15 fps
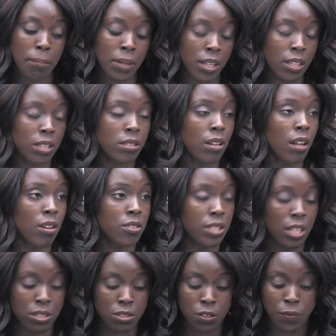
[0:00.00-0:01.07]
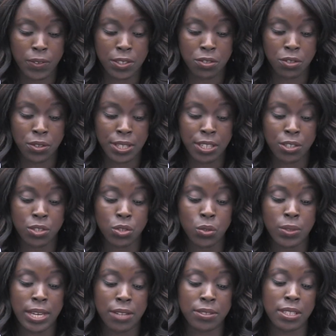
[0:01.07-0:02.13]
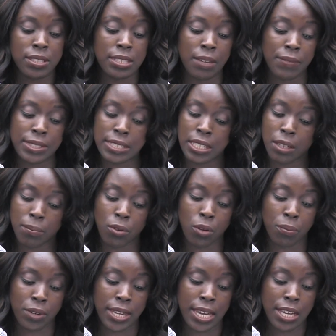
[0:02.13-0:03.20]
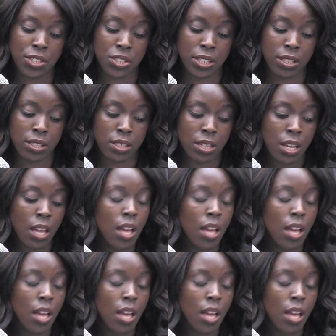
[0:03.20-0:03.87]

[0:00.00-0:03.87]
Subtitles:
million under fiscal year 2017 appropriations.